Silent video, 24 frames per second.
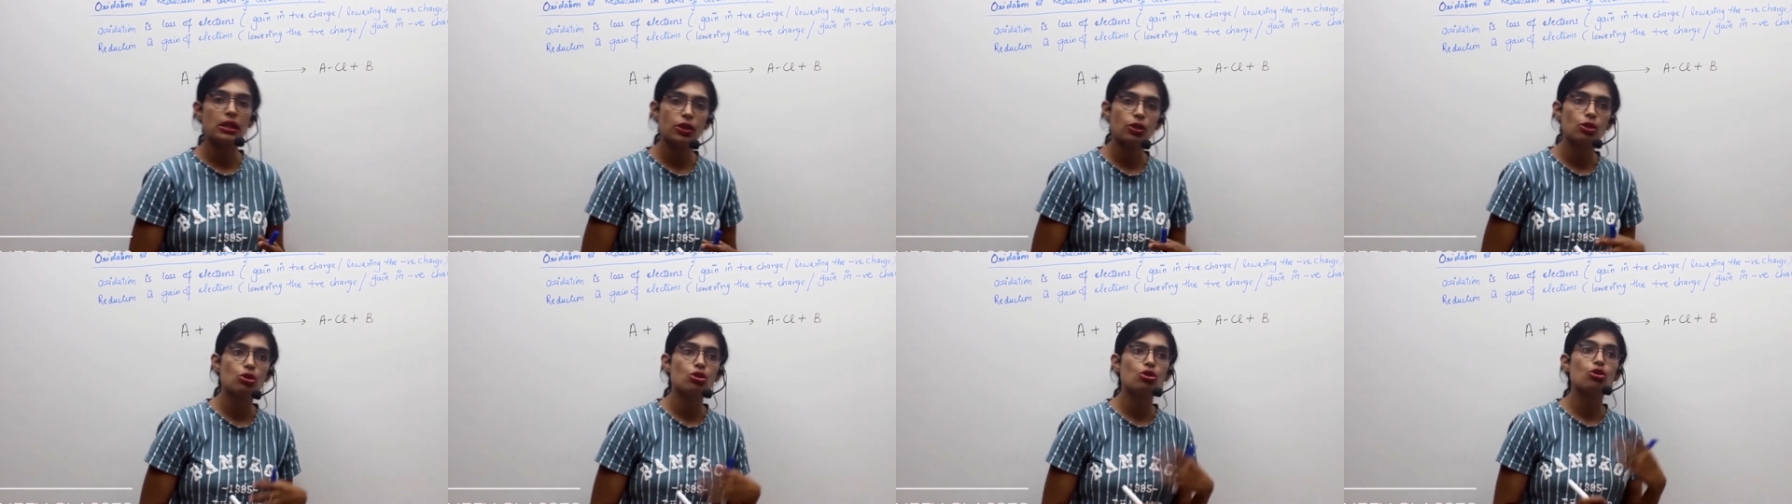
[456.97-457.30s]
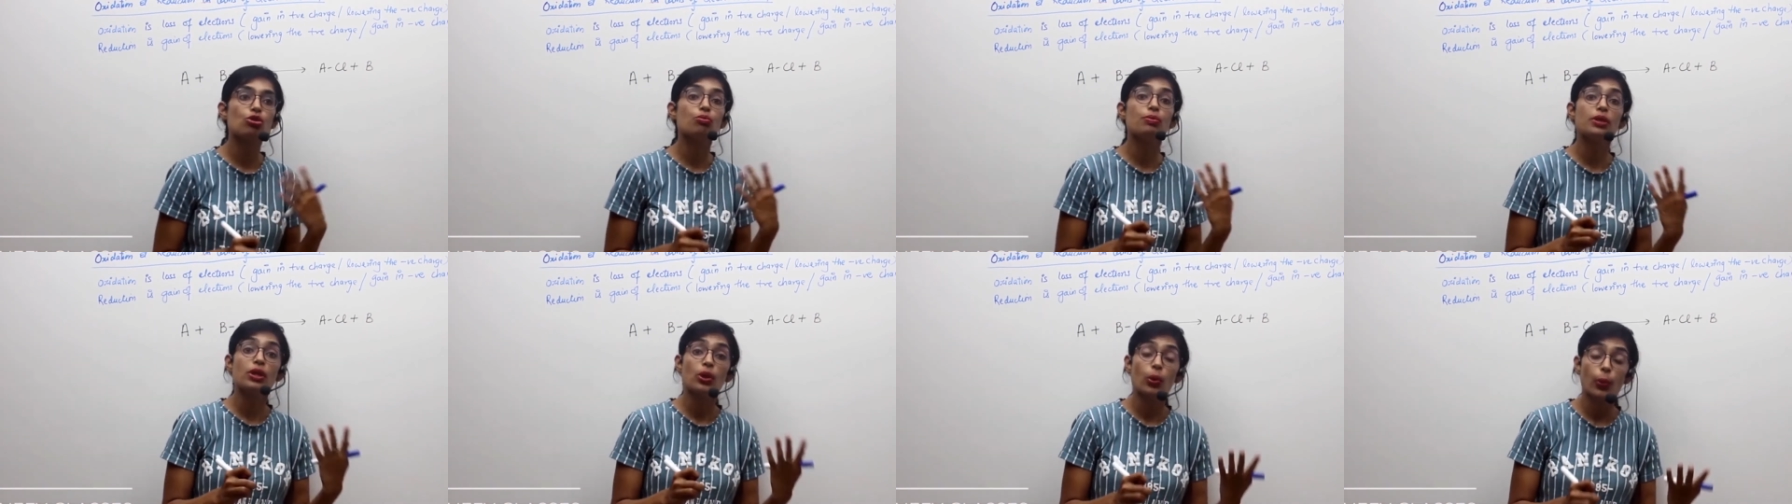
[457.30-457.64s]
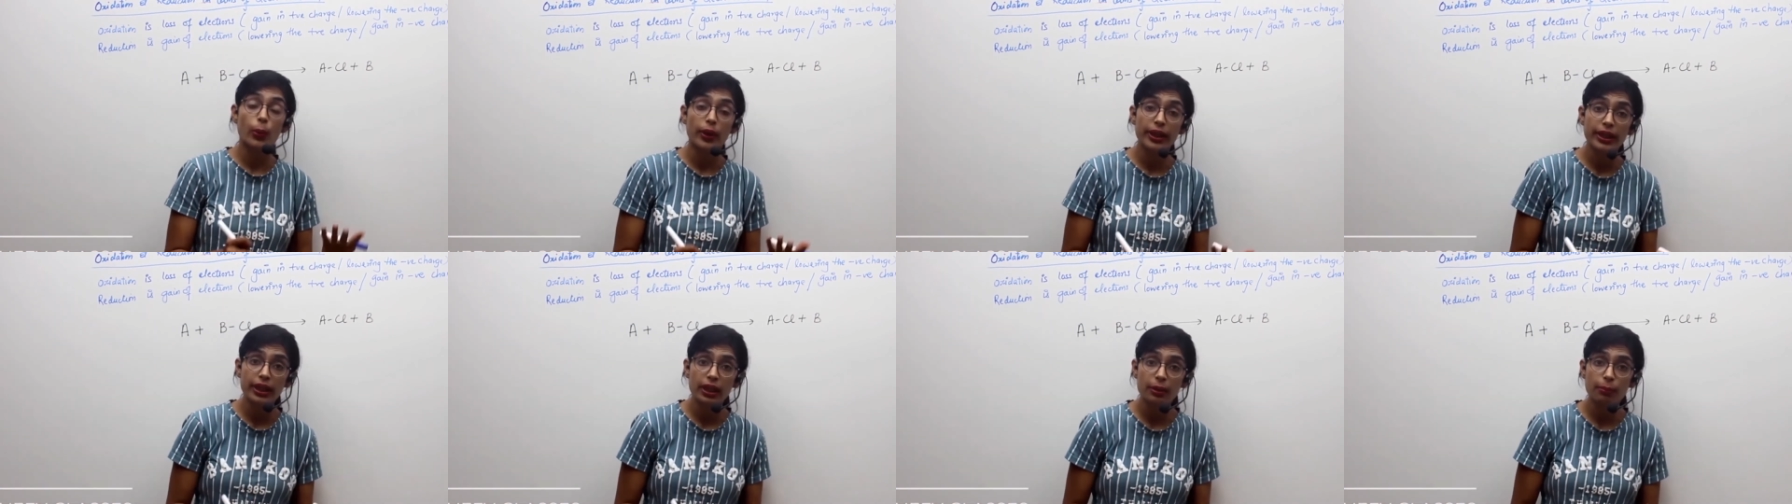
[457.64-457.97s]
and you should be
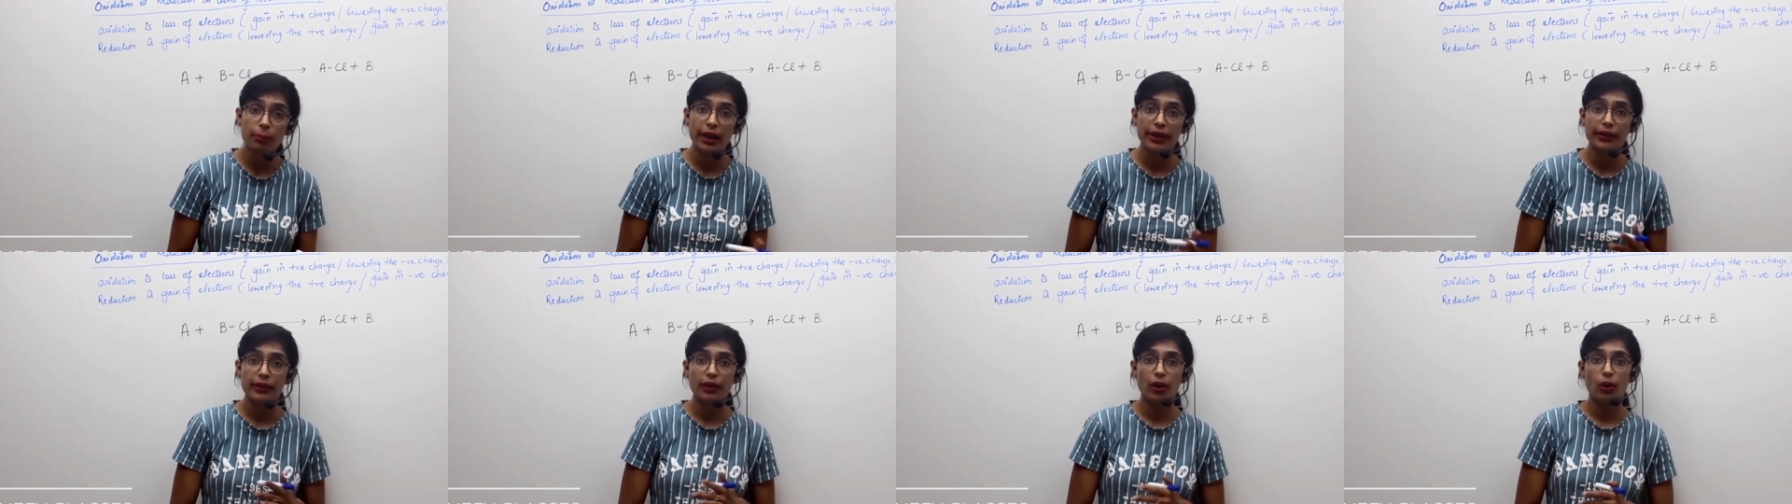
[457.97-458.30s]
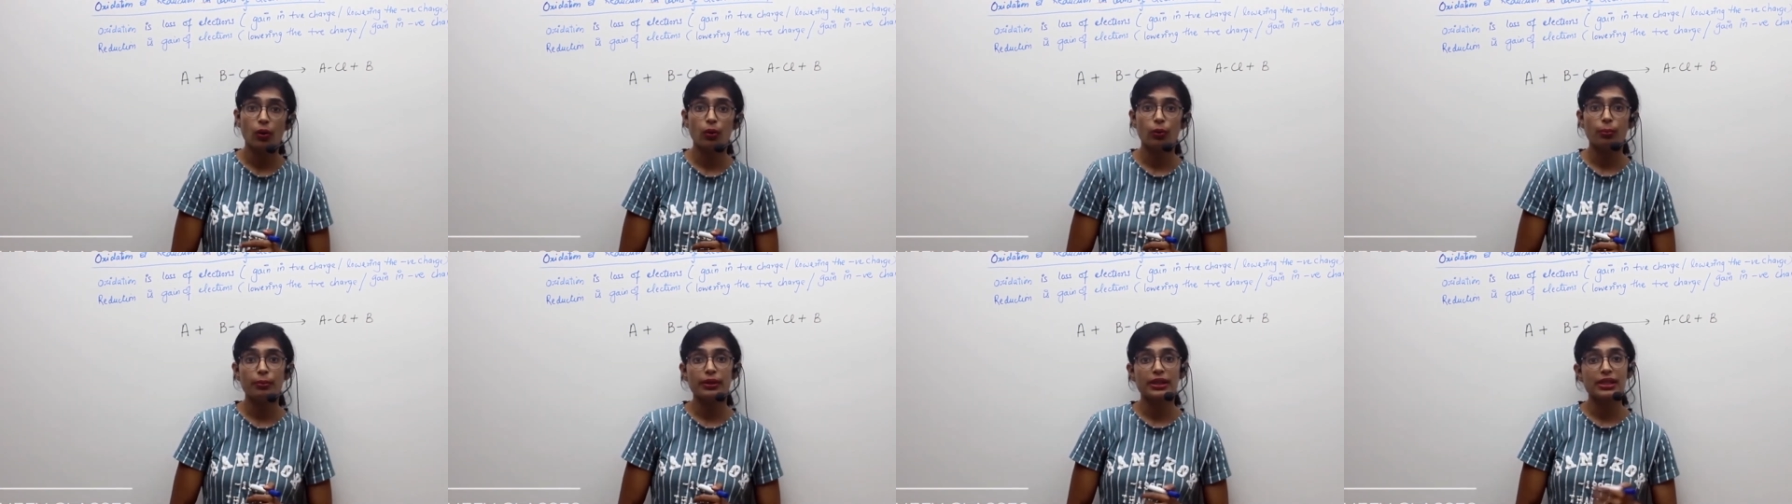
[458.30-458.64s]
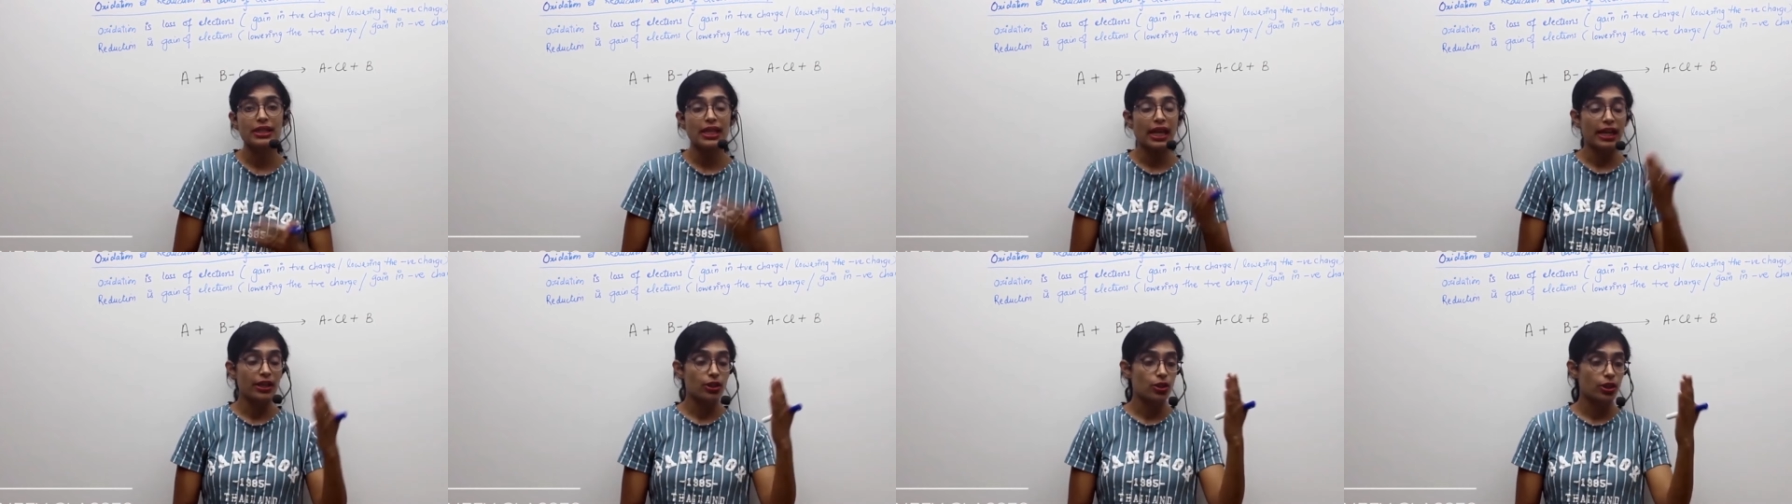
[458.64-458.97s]
knowing it by now
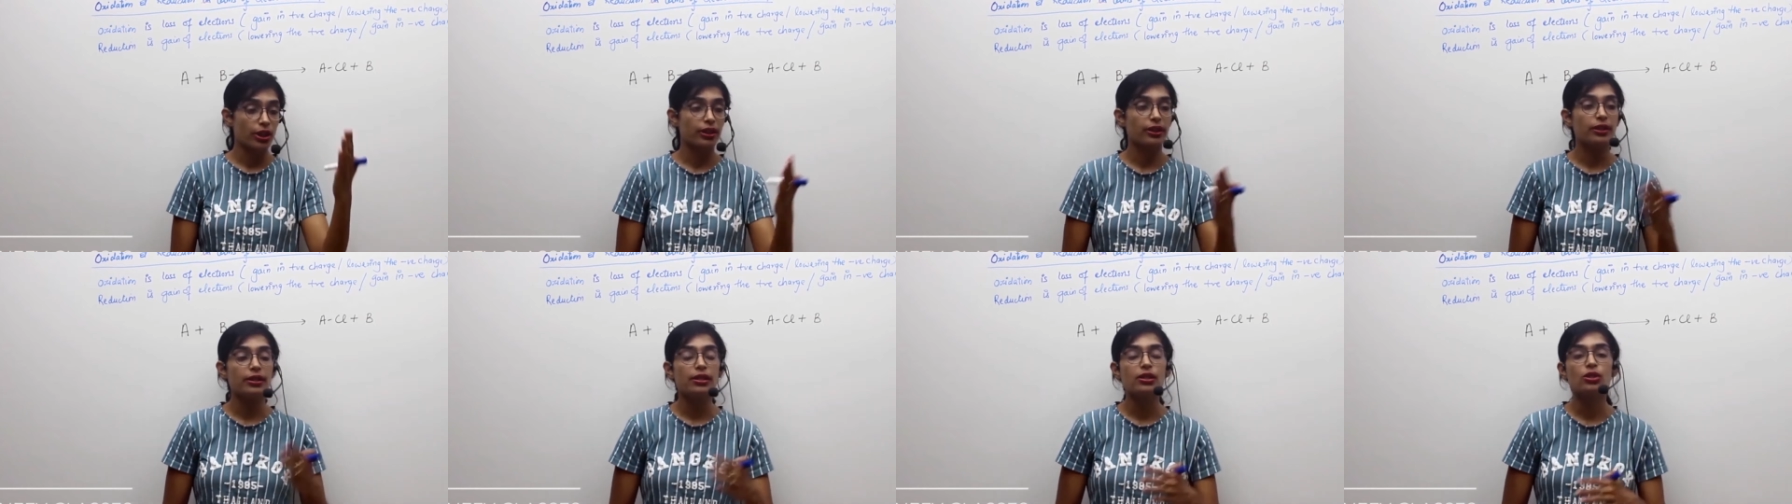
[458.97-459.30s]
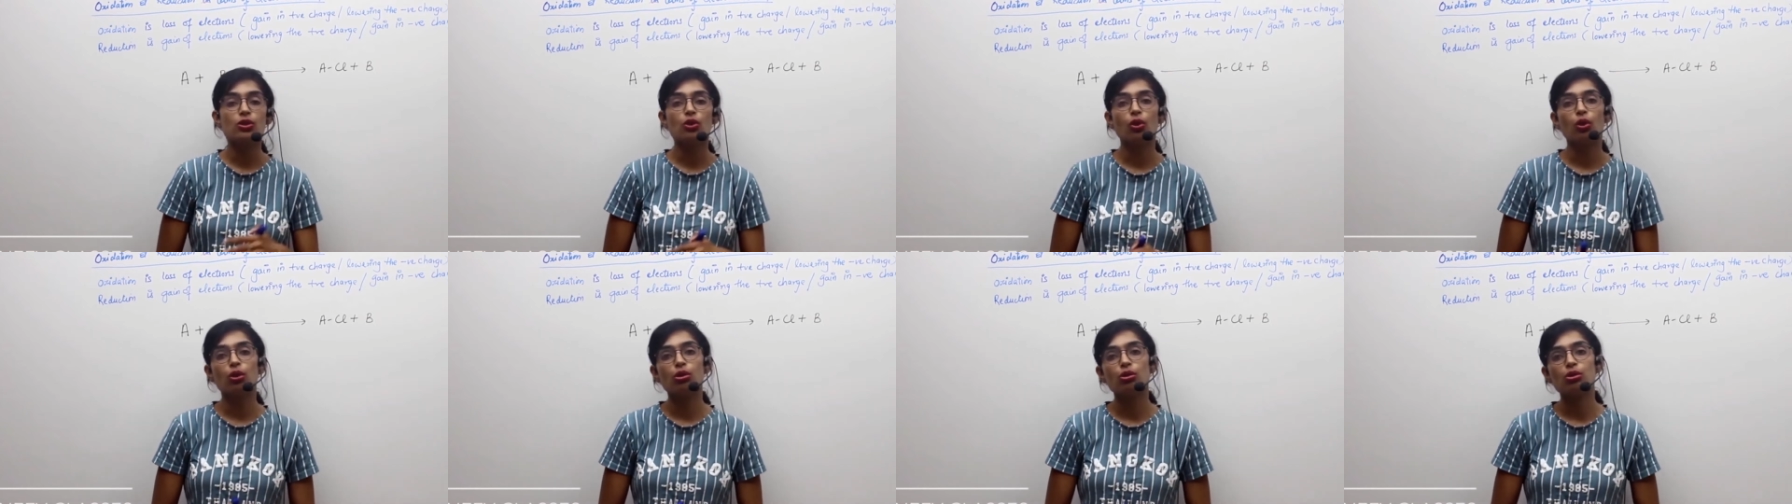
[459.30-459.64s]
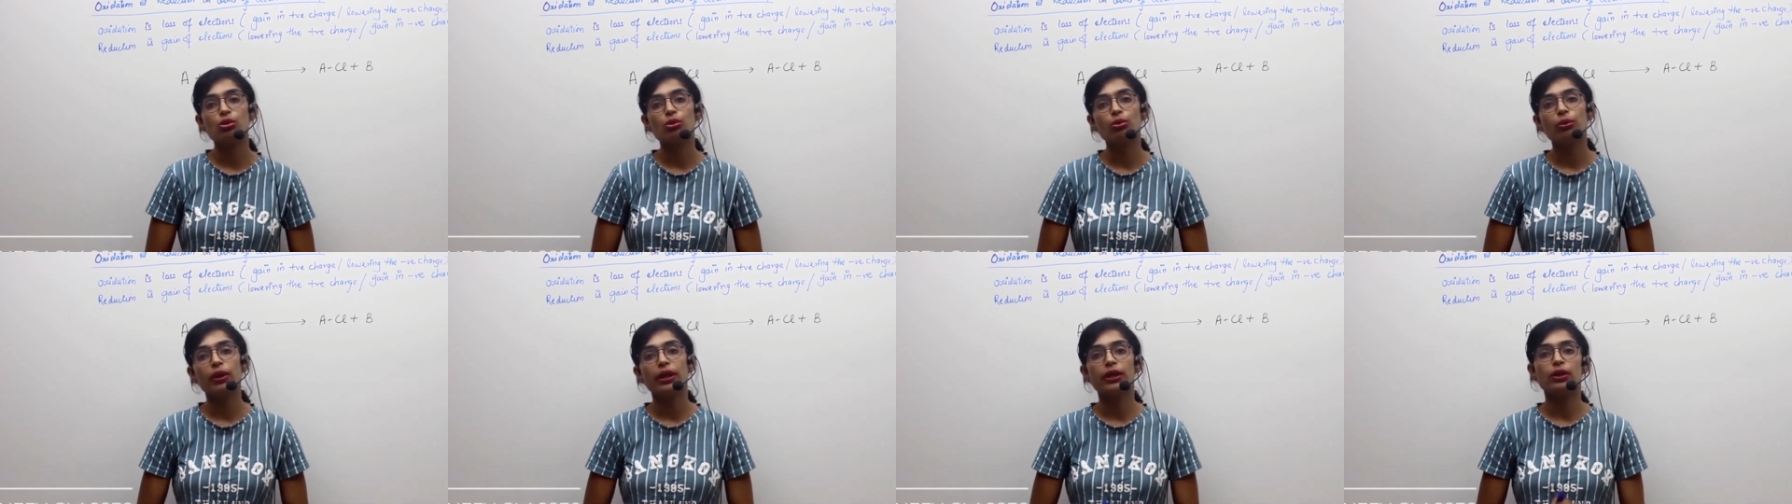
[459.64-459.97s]
because I had shared a list also,